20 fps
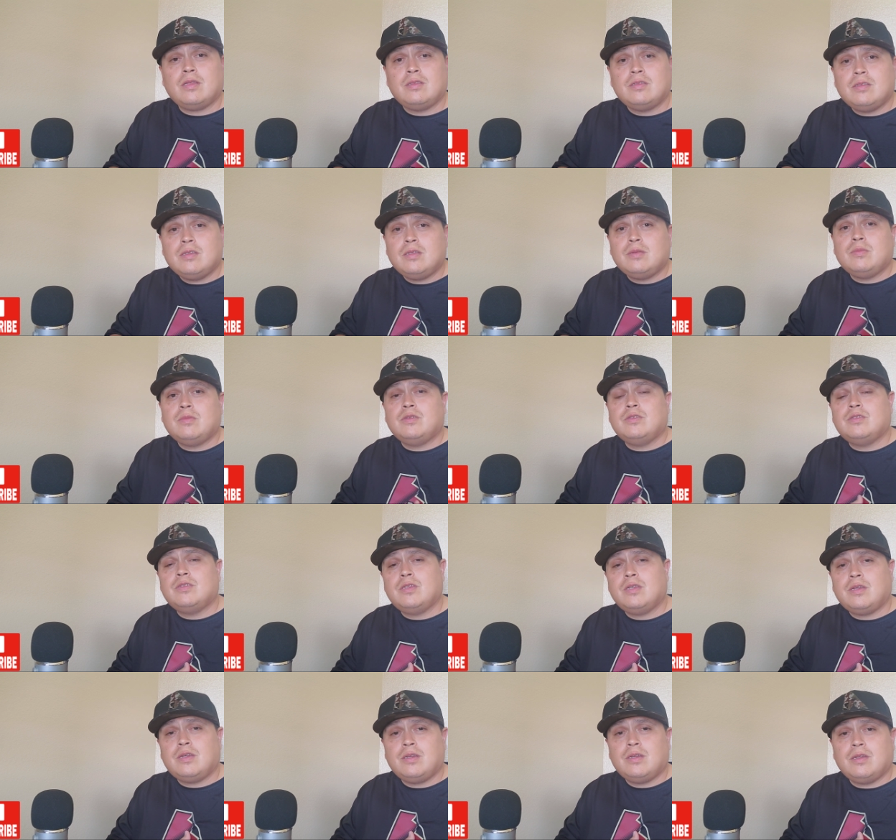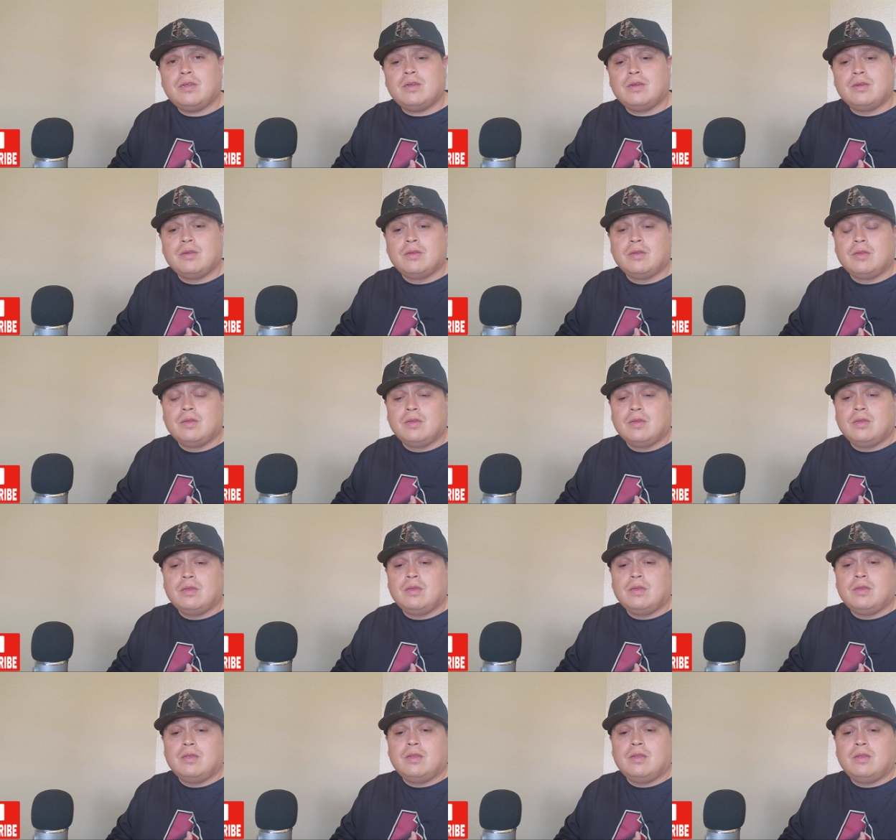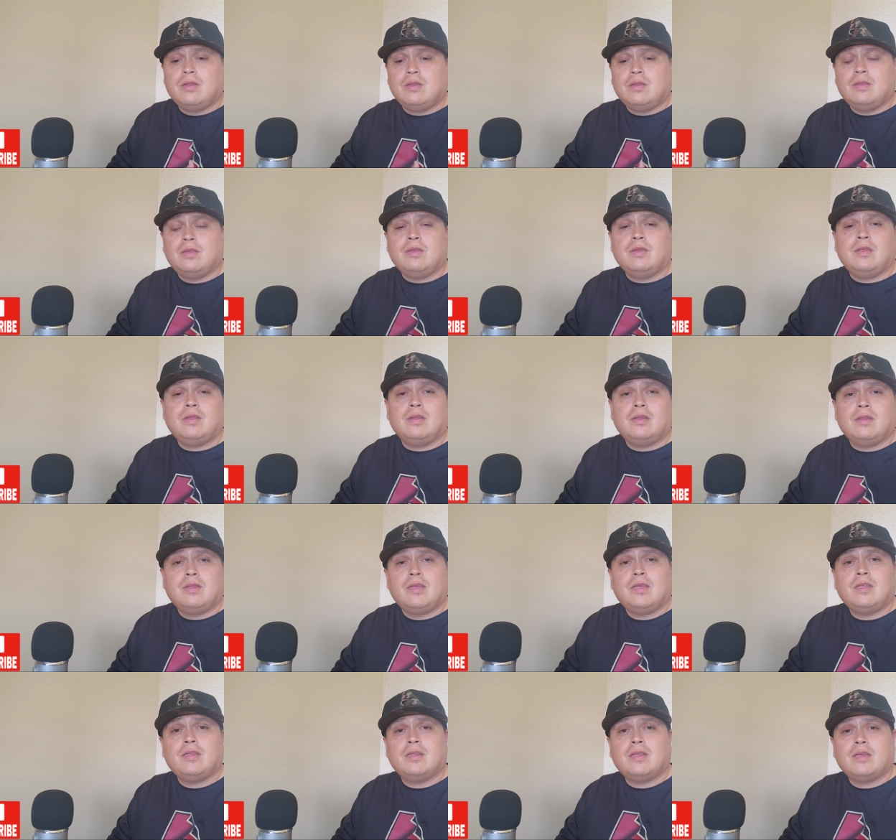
seen me sitting there, laying